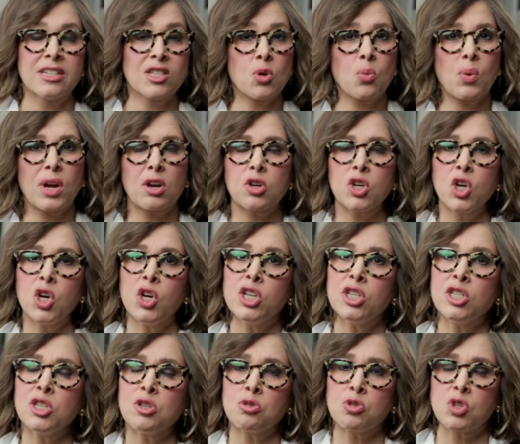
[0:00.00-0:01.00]
So, where
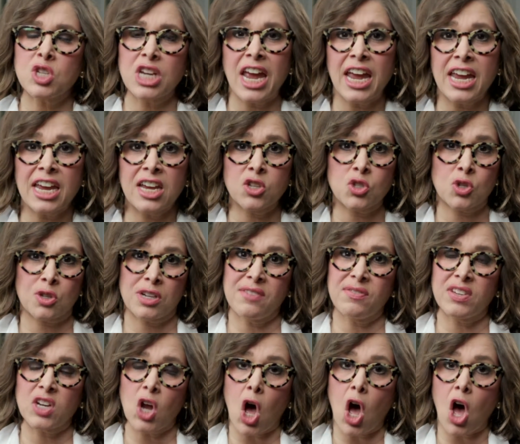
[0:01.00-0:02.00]
could you change or
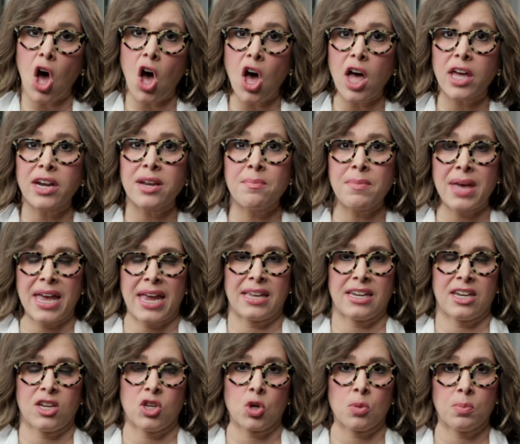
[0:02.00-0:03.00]
even
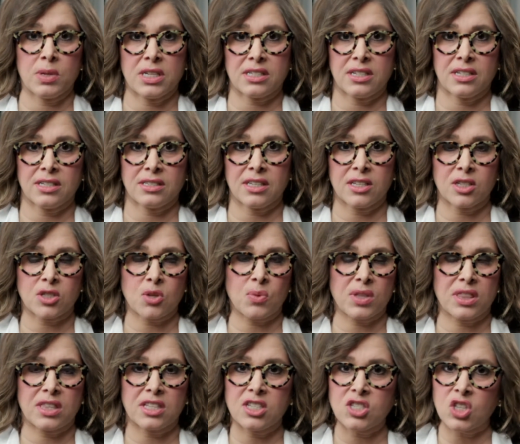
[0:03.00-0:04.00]
automate in your business? Is it
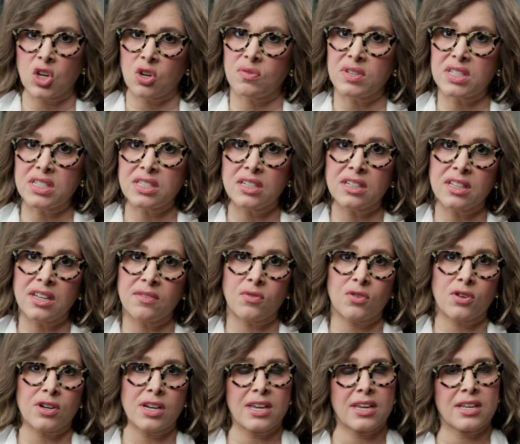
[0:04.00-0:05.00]
with the service
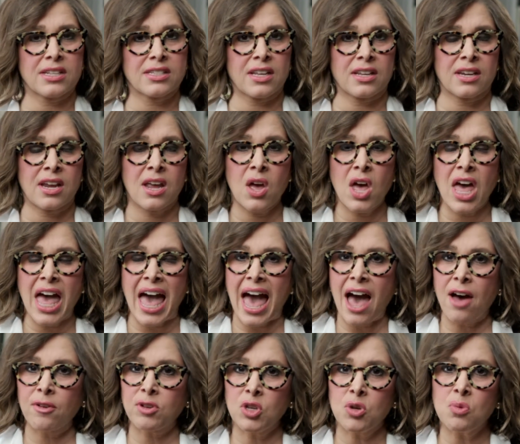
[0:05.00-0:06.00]
delivery? Is it
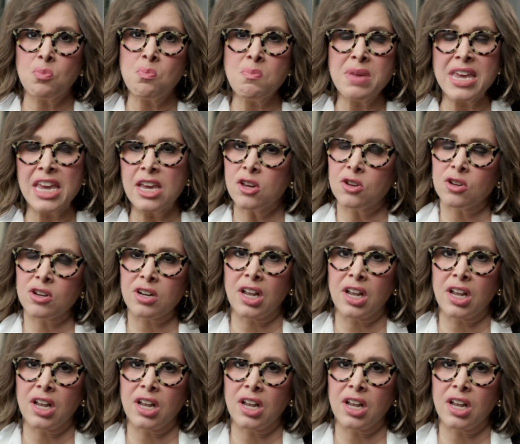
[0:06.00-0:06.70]
how you meet your